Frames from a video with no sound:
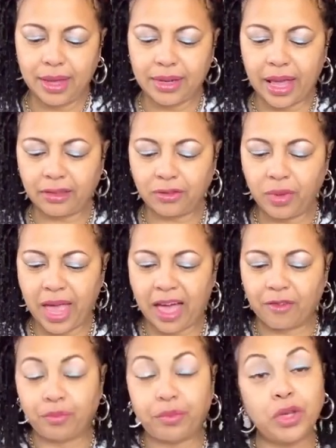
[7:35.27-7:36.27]
Next, we
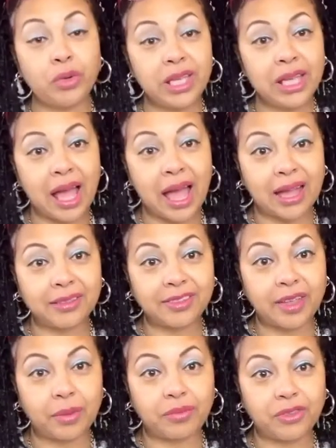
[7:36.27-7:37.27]
have Beauty
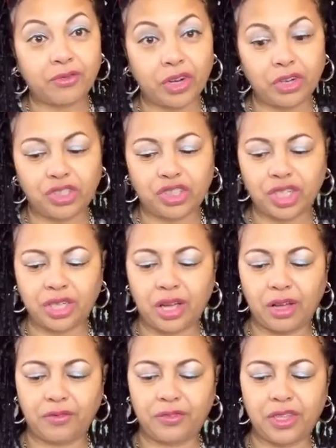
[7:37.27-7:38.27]
Concepts version
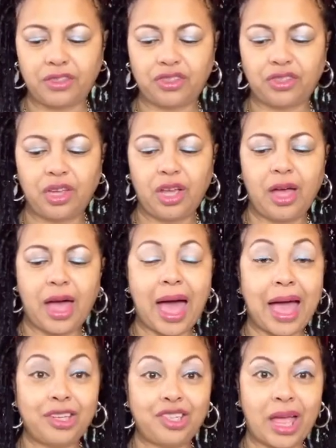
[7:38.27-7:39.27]
of this
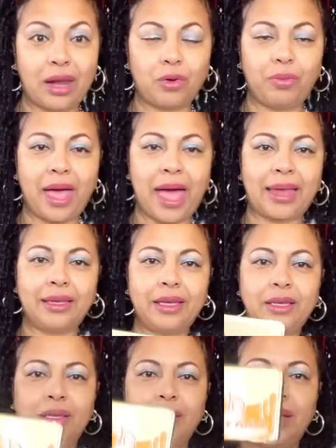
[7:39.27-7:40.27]
eyeshadow
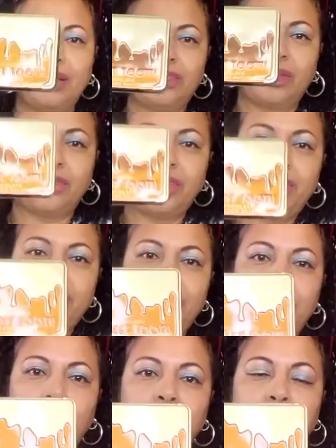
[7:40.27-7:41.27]
palette. So this is
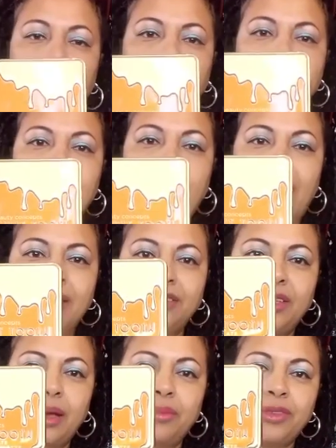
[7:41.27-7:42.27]
the Beauty
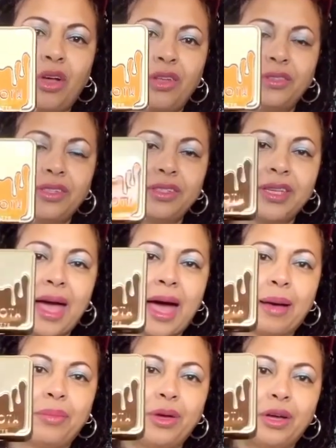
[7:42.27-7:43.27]
Concepts on the
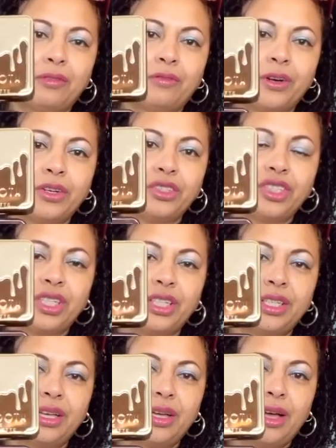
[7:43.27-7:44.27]
top
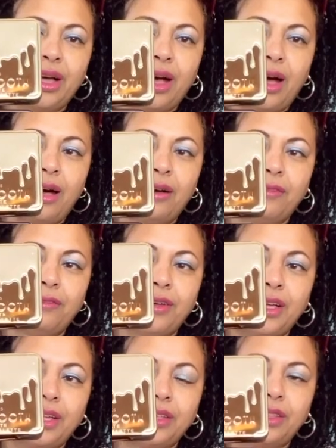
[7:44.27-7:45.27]
version of,
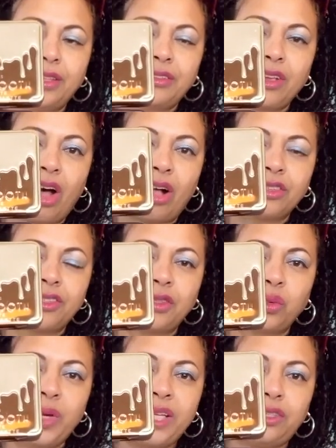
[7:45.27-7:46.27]
it's called
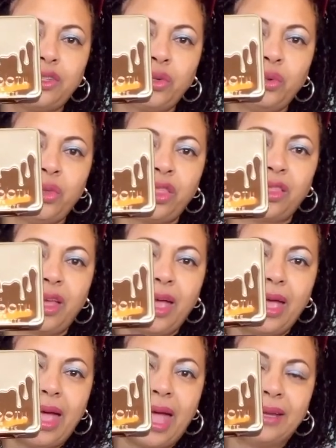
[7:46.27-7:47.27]
Sweet Tooth,
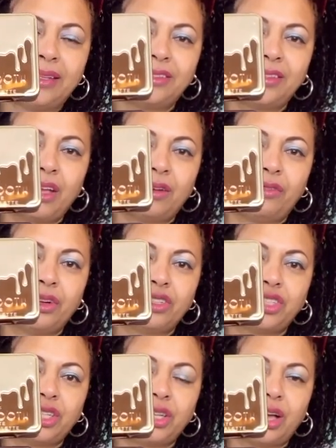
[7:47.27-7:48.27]
and it's their
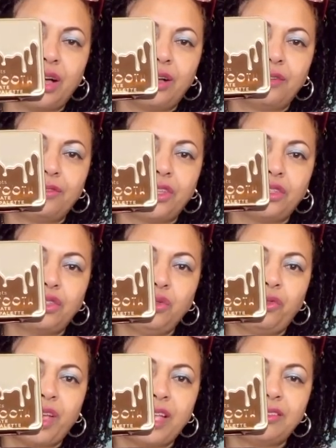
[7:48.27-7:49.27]
version of the Too
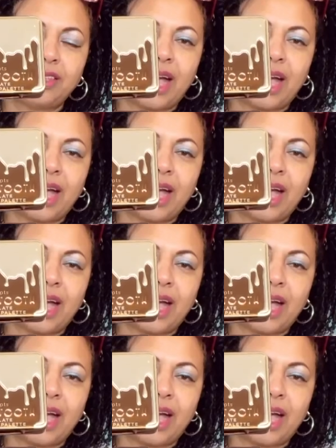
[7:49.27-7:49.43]
Faced